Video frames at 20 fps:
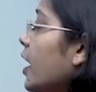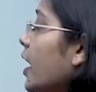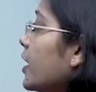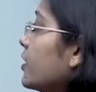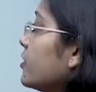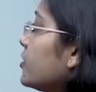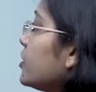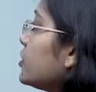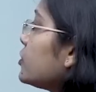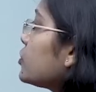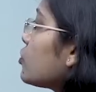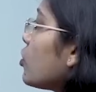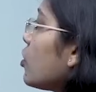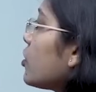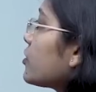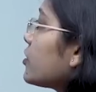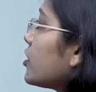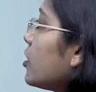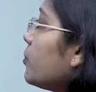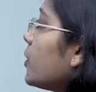and this
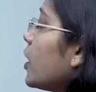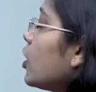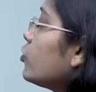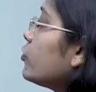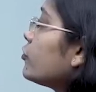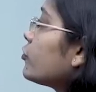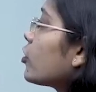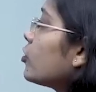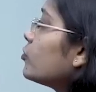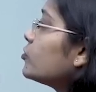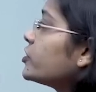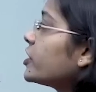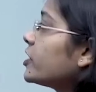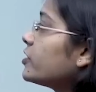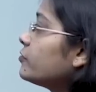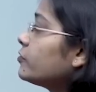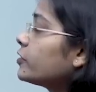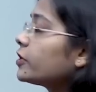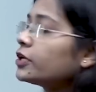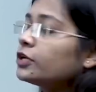talks about from
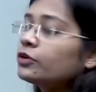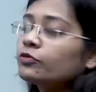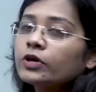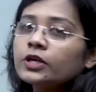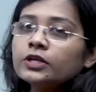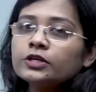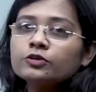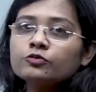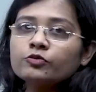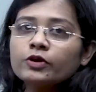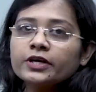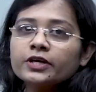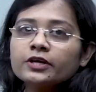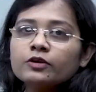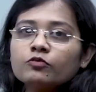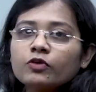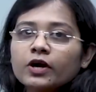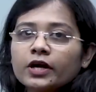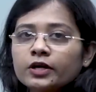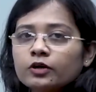January
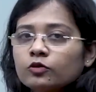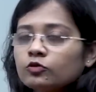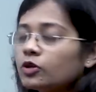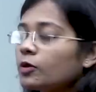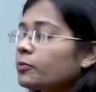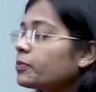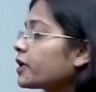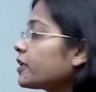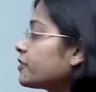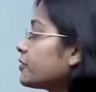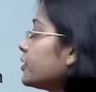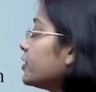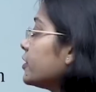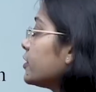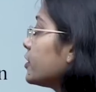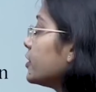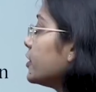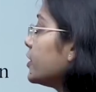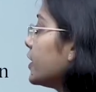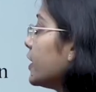2021 to the
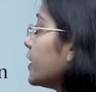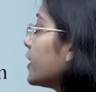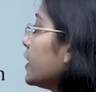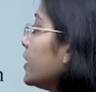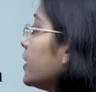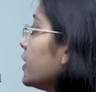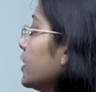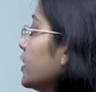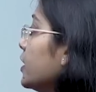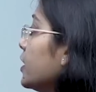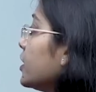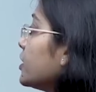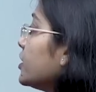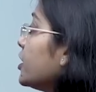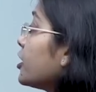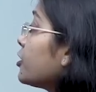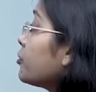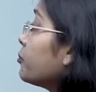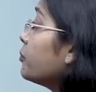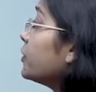present day,
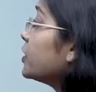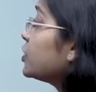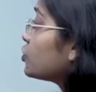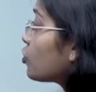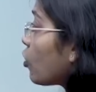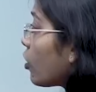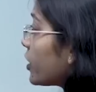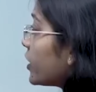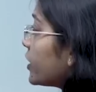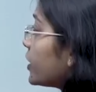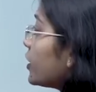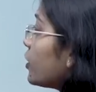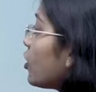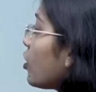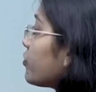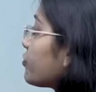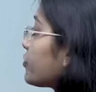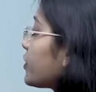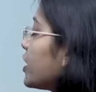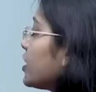that majority
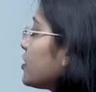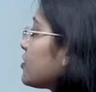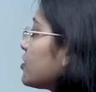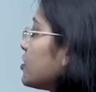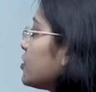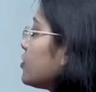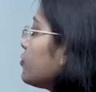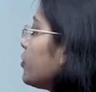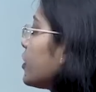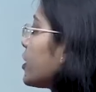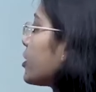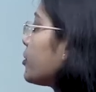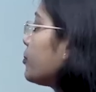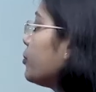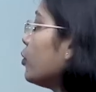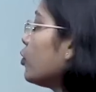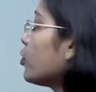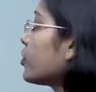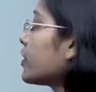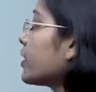of cases were
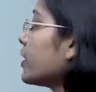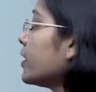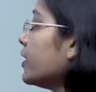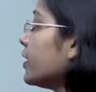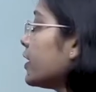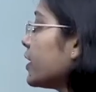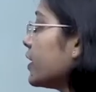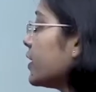reported